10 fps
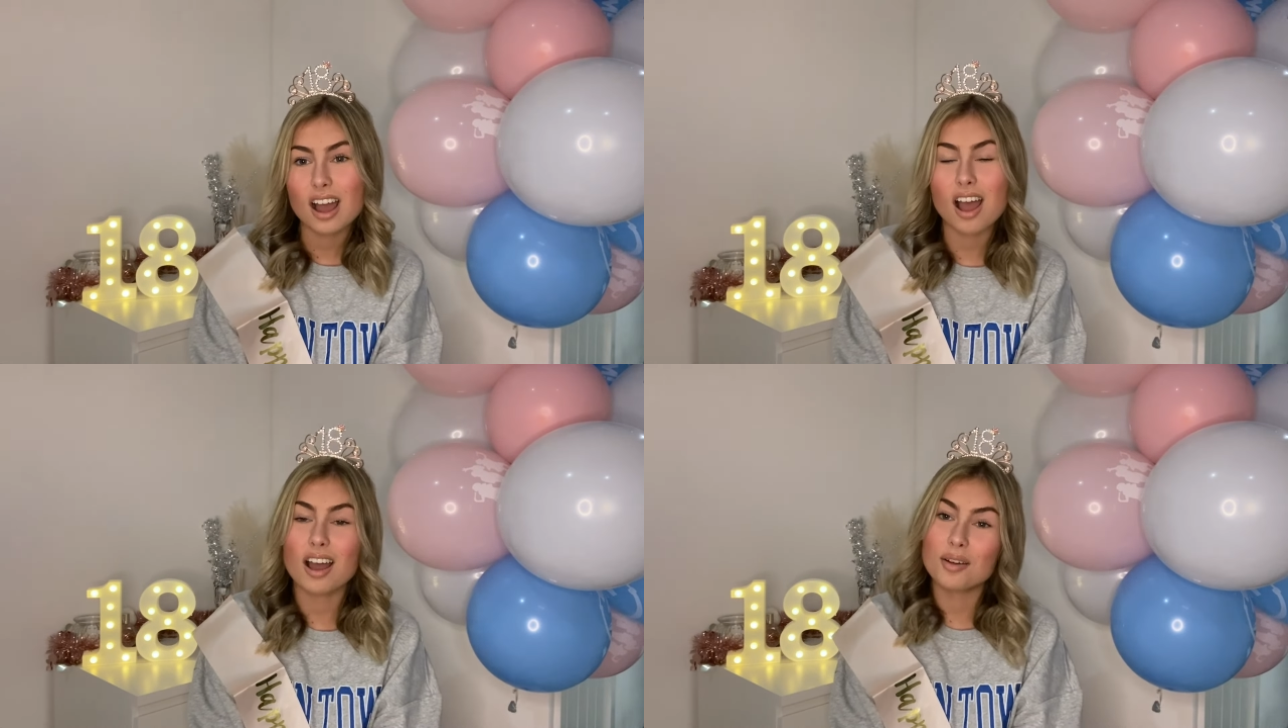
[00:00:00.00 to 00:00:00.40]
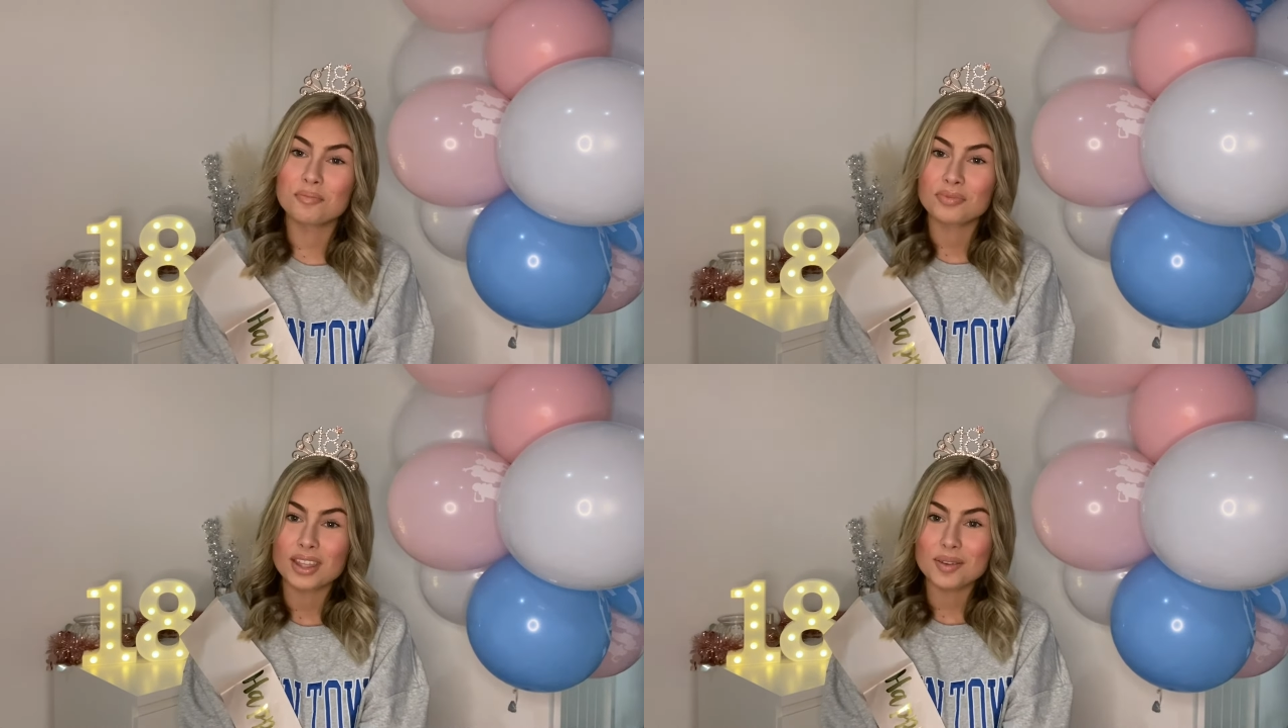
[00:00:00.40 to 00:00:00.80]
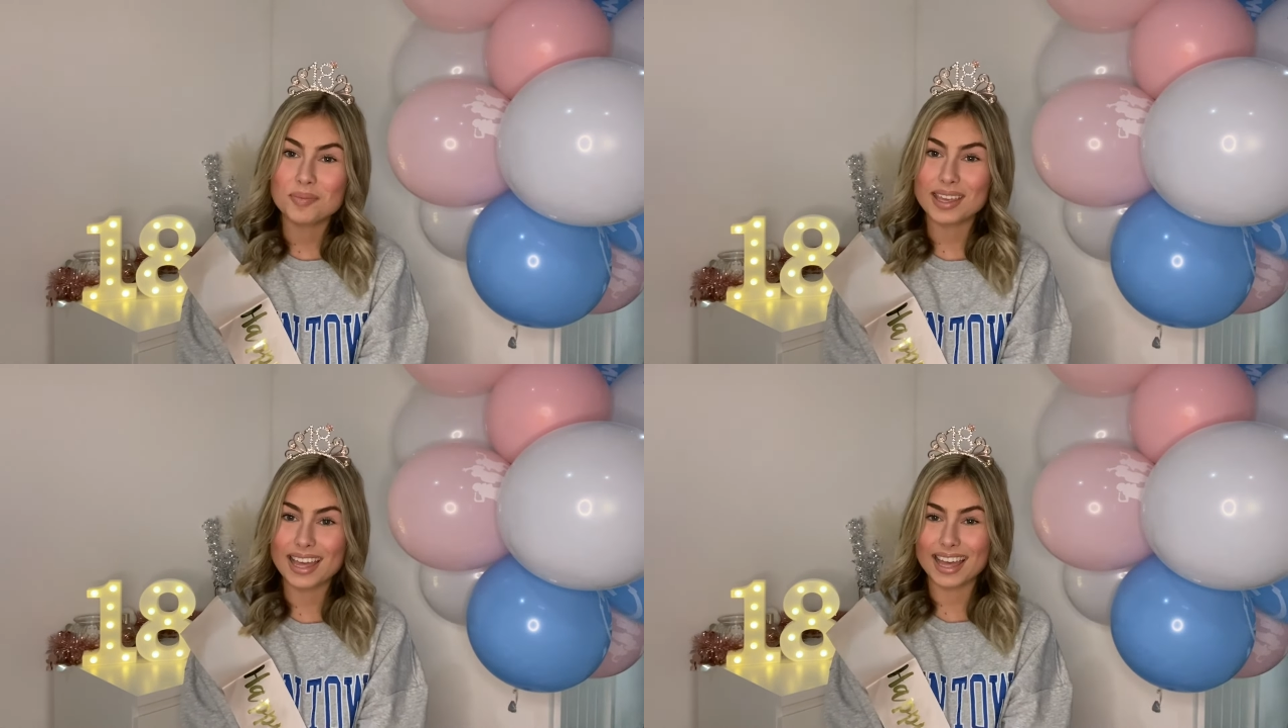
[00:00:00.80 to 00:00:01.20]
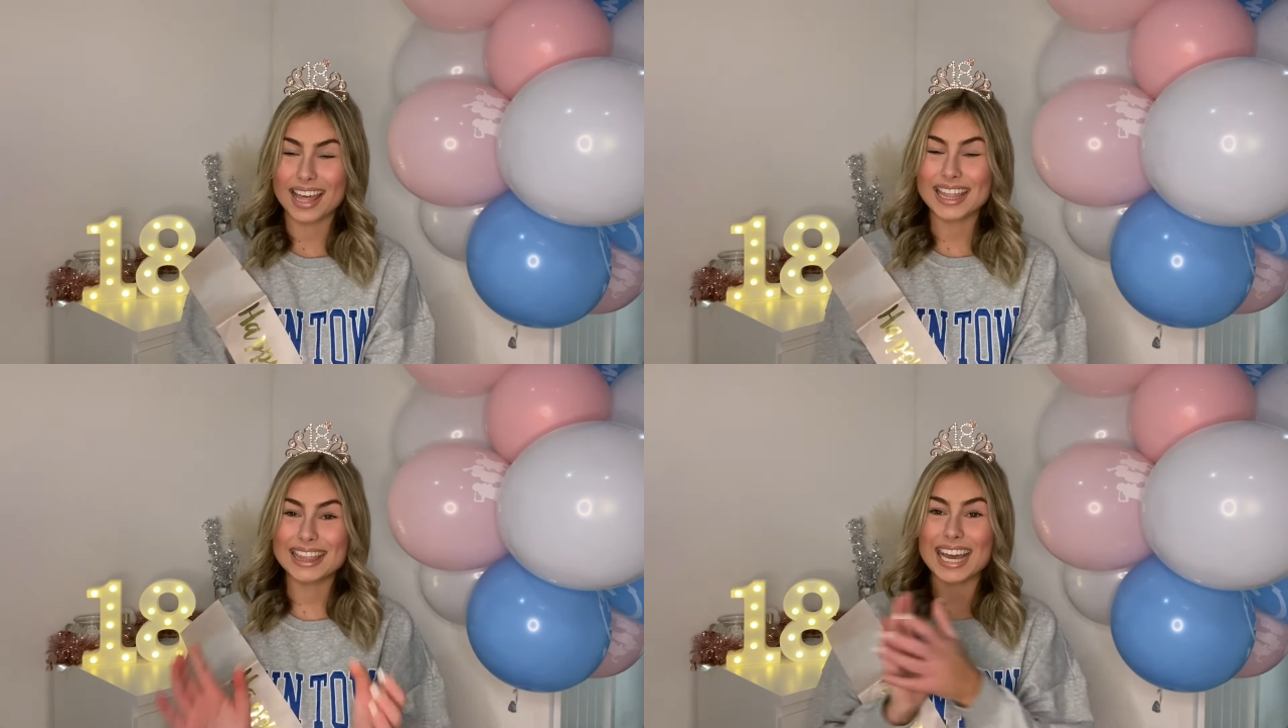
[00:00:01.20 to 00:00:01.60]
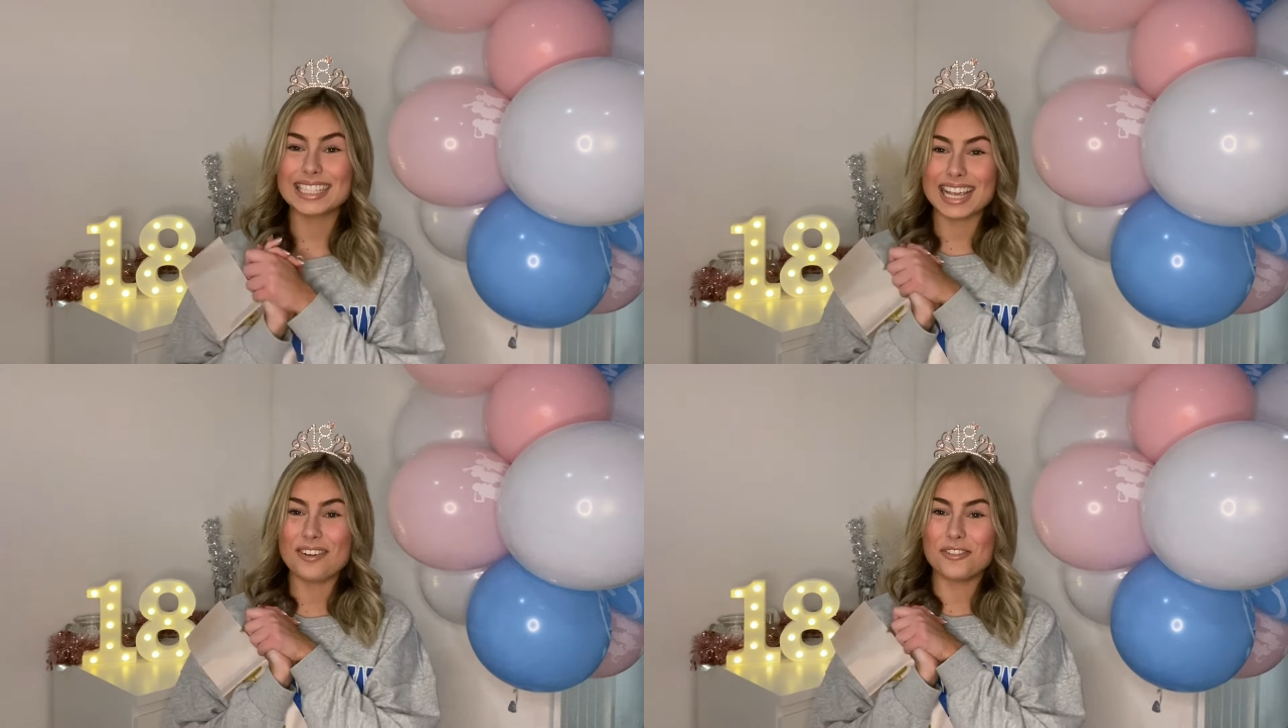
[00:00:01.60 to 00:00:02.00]
But yeah.
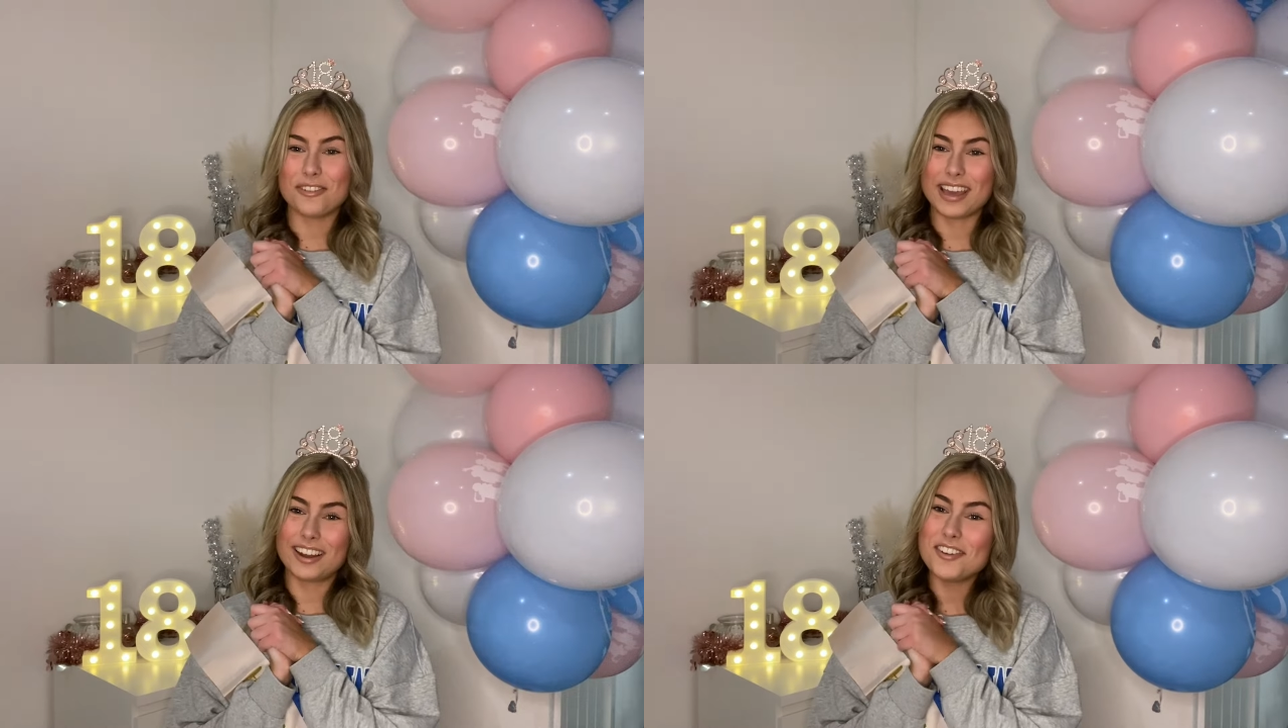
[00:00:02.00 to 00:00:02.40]
That's everything.